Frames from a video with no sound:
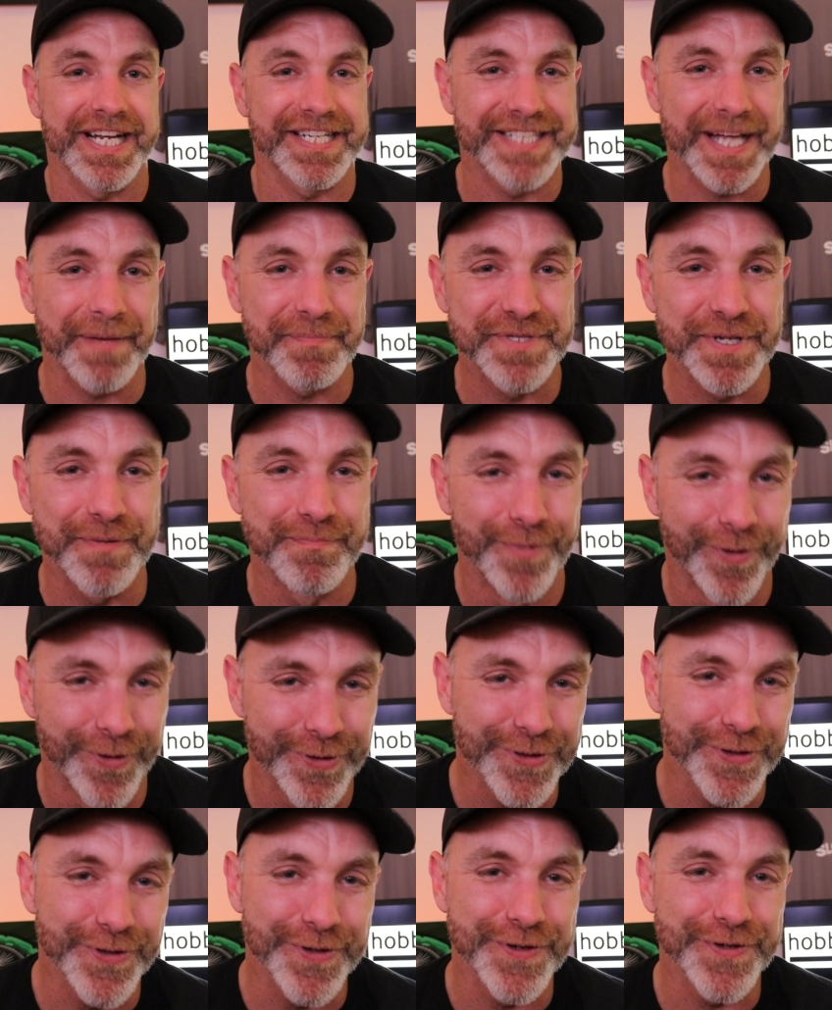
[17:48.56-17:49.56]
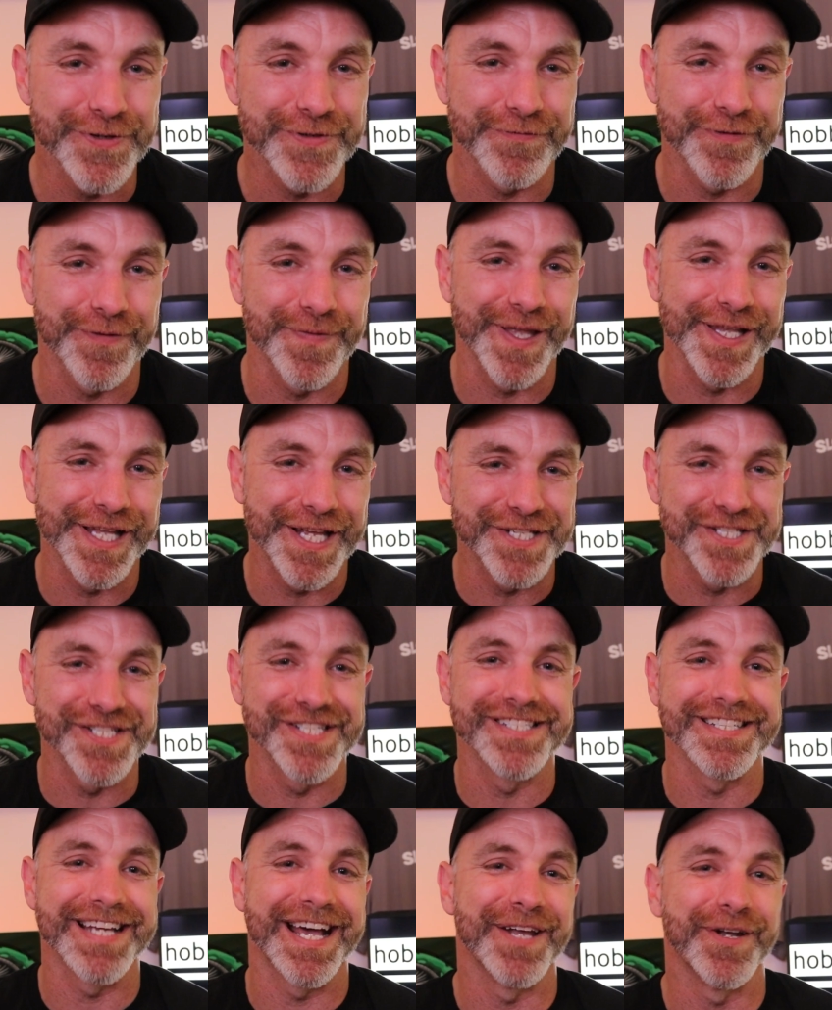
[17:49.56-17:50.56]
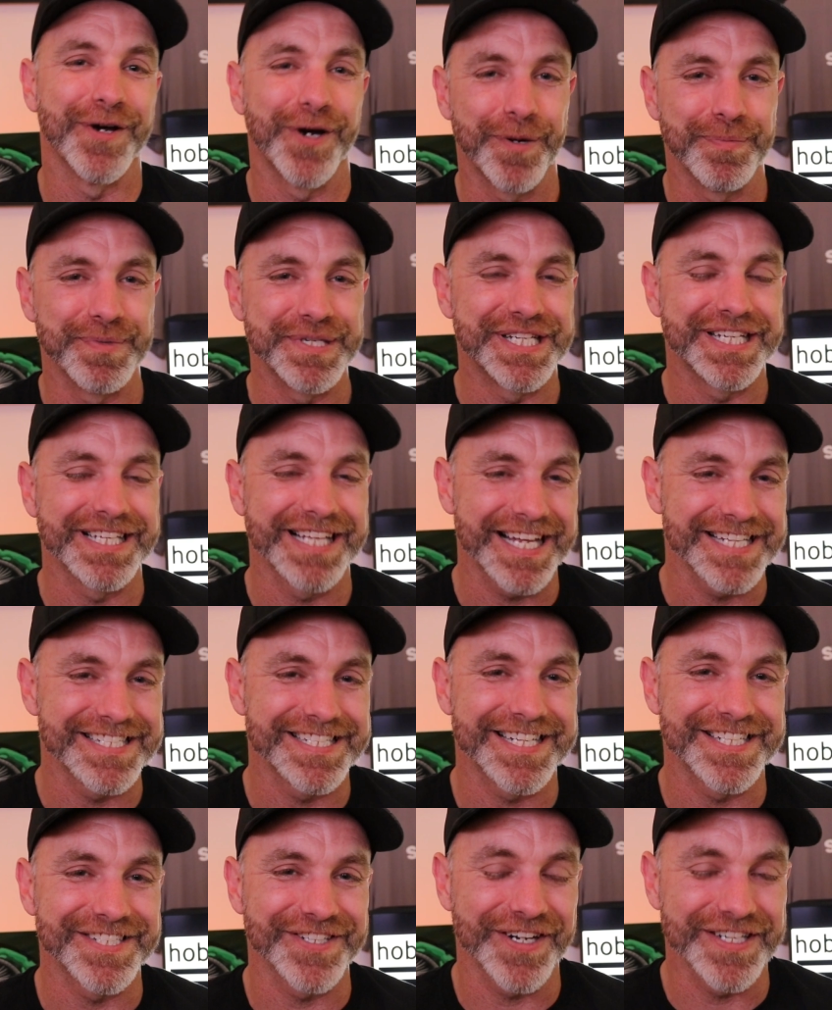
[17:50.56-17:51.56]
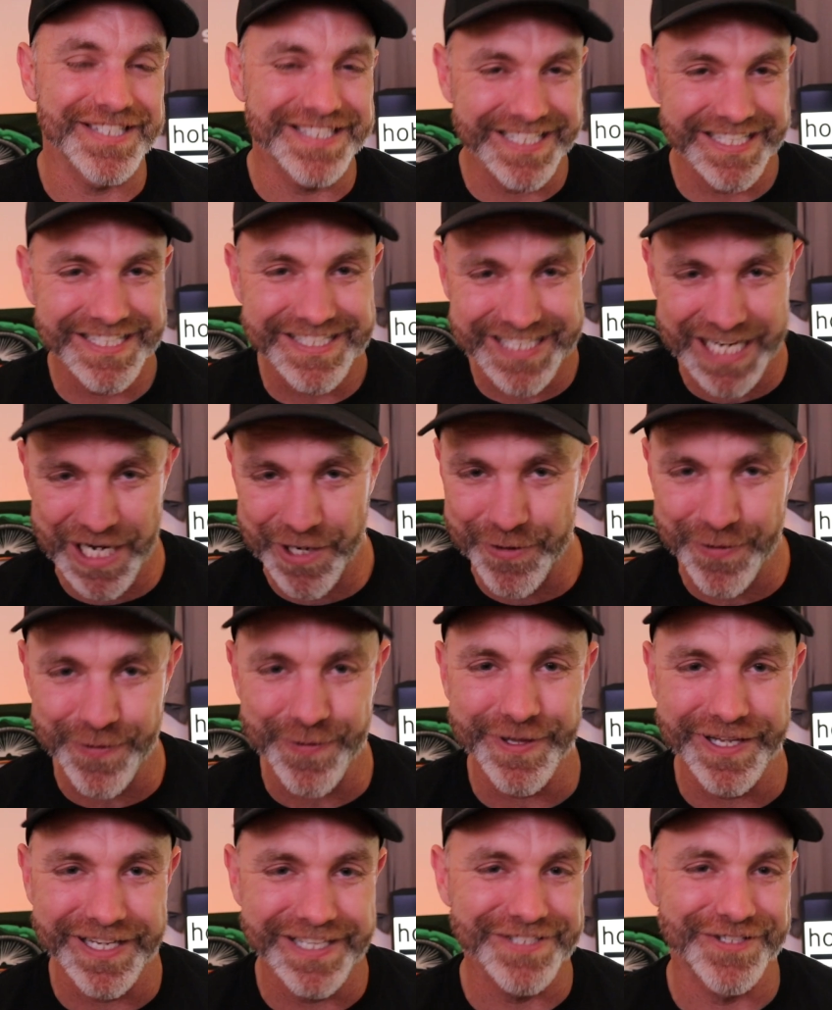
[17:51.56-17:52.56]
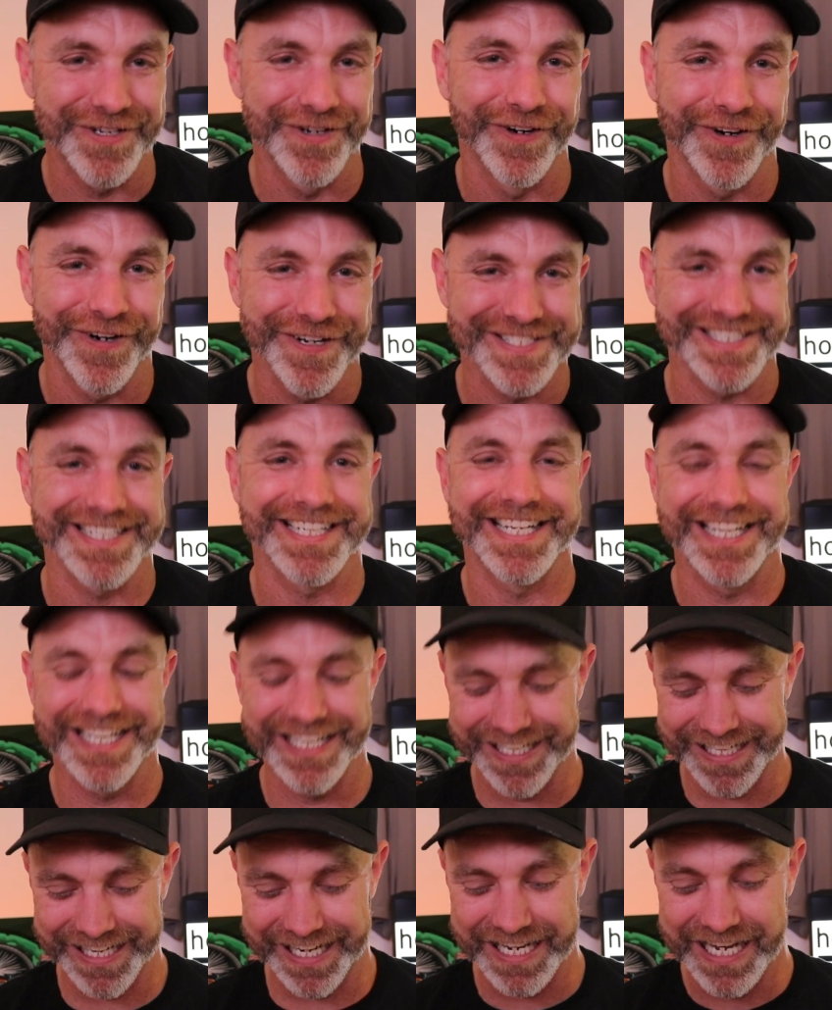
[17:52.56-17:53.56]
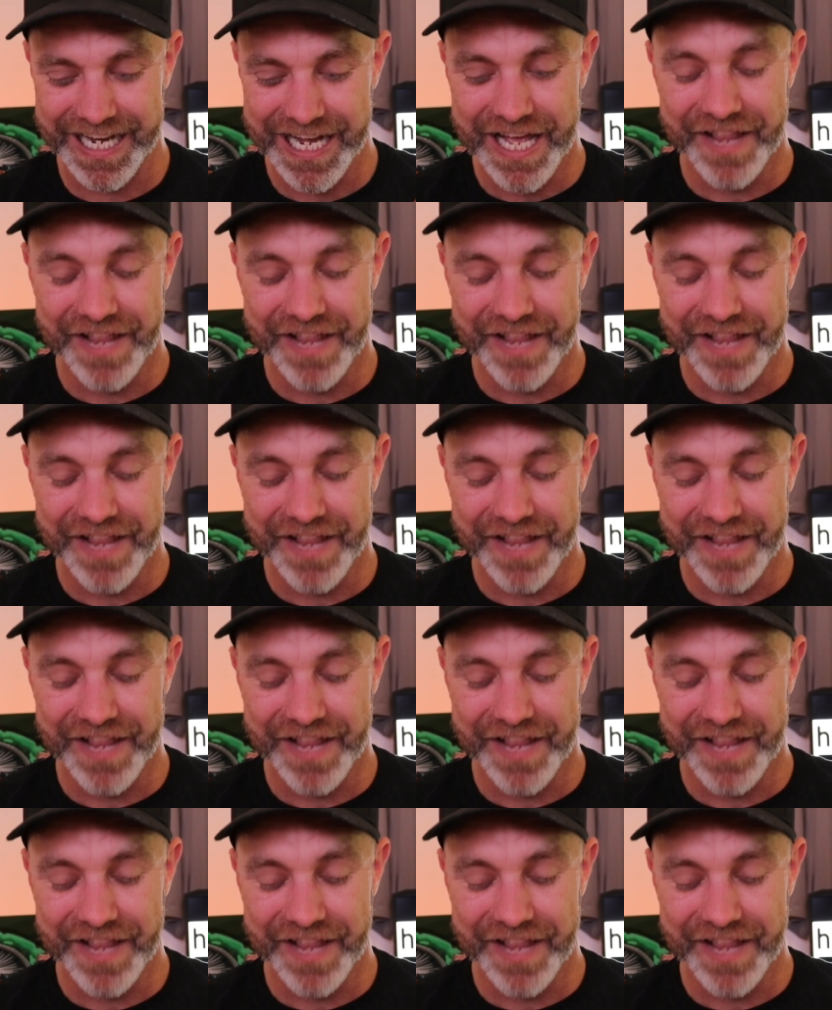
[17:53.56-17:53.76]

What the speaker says: next up, some more news from the legends at Hobby Classics. I did tell you these guys are killing it.